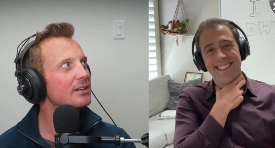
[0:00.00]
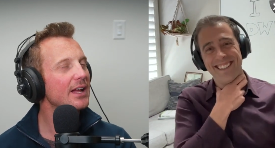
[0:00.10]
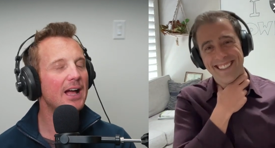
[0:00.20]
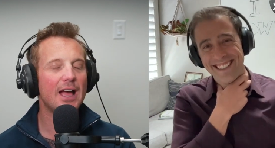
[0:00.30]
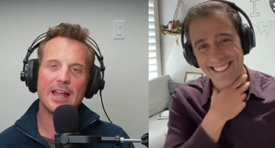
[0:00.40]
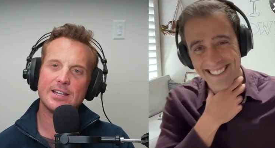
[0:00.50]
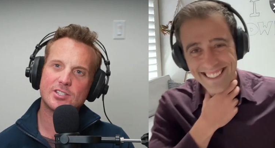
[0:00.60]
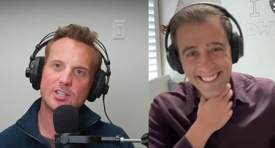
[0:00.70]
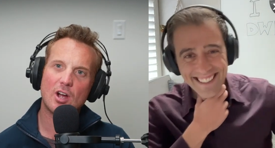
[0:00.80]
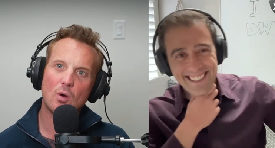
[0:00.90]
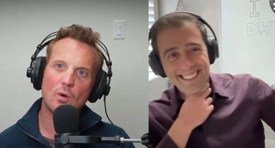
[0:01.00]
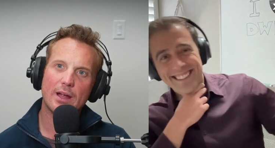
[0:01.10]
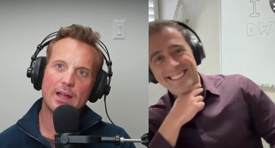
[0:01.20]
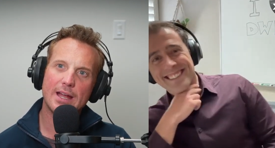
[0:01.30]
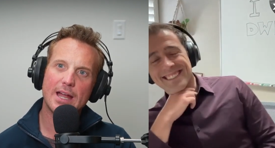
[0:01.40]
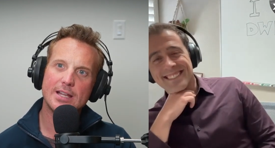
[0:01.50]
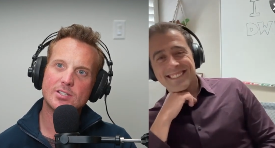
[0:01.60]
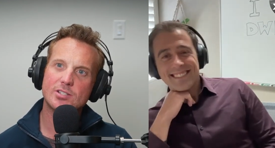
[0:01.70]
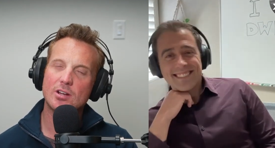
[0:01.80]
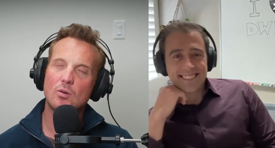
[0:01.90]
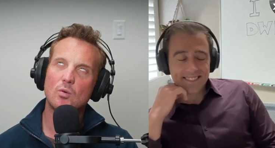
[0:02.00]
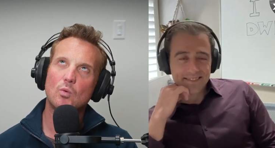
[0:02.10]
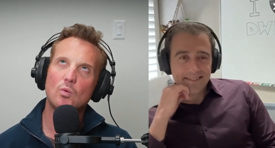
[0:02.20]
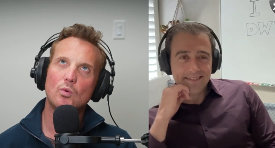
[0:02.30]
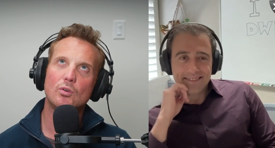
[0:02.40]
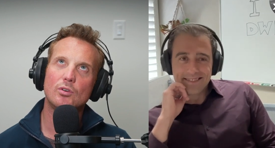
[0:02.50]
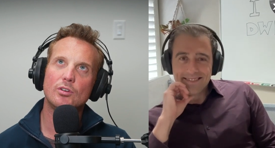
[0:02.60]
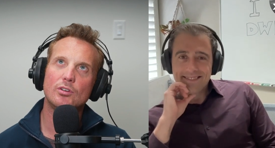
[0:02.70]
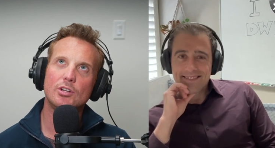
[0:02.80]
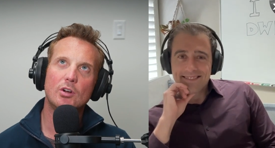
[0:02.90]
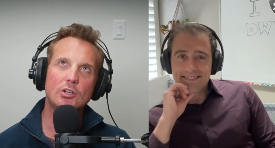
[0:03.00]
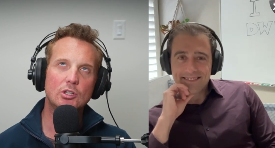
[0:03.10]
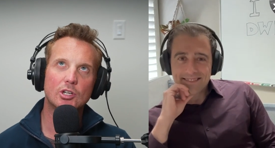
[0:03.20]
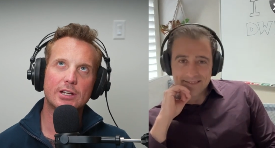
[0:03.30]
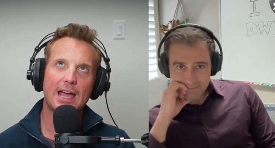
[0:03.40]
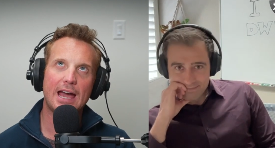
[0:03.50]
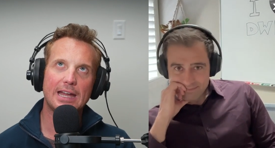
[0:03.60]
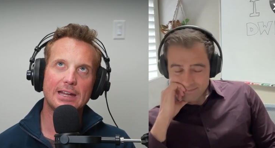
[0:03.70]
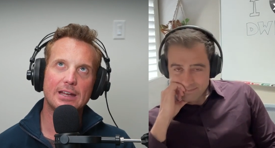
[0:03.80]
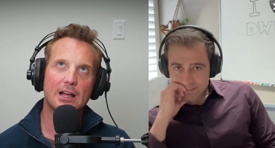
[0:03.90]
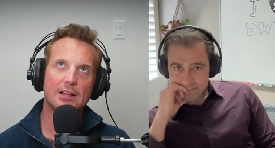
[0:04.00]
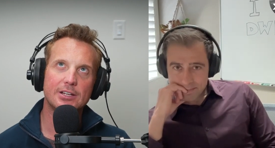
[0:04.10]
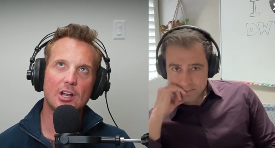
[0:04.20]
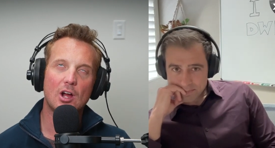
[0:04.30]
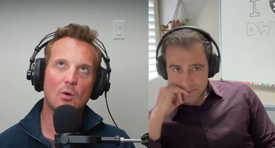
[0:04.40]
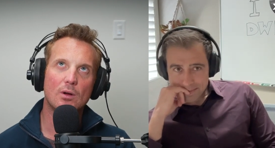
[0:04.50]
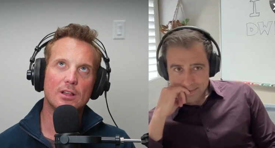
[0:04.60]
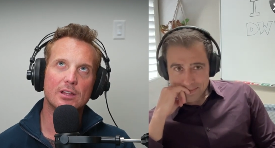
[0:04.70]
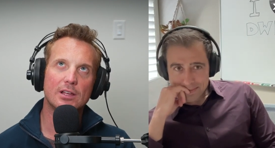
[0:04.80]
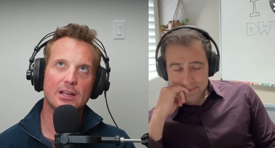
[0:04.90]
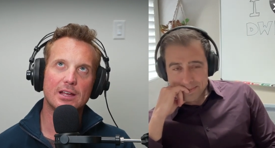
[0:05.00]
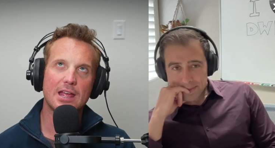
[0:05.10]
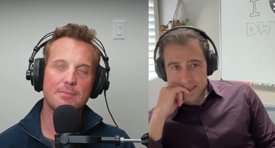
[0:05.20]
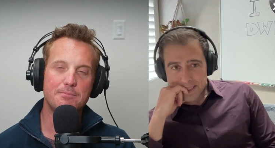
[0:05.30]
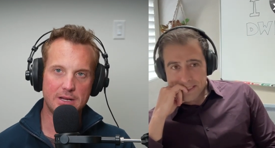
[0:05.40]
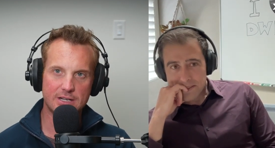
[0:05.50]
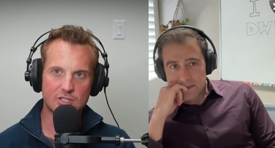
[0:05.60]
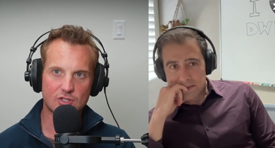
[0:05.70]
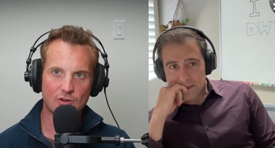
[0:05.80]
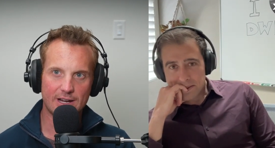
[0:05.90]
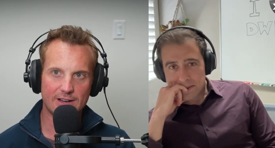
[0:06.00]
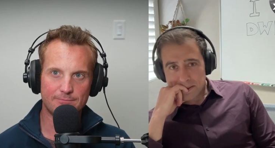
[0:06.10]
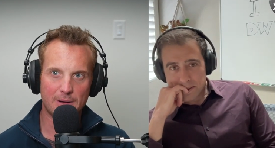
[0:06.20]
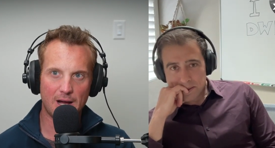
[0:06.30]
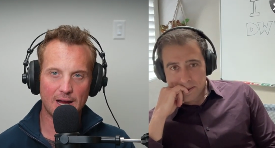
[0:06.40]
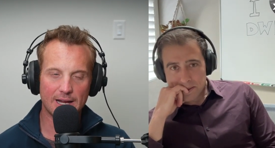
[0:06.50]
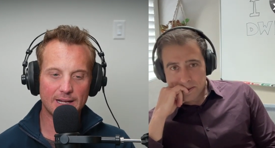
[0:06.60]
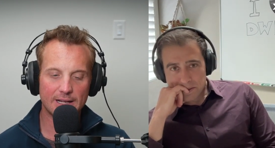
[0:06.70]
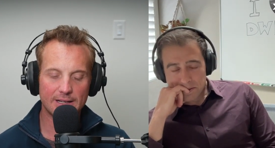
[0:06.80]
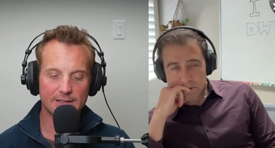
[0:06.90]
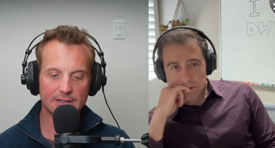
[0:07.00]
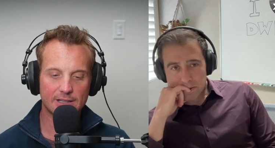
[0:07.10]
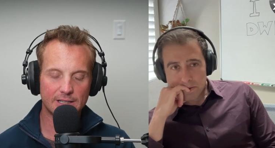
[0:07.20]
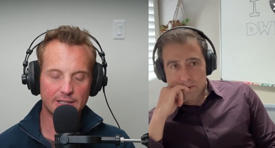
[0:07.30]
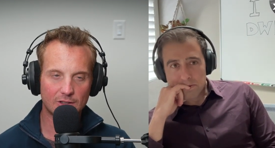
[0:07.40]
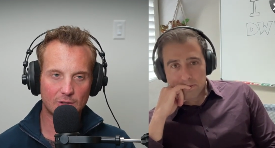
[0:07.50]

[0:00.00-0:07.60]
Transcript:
Speaker 1: yeah. And so, and so, you know, you look at it, you know, uh, administrative buy in, clinical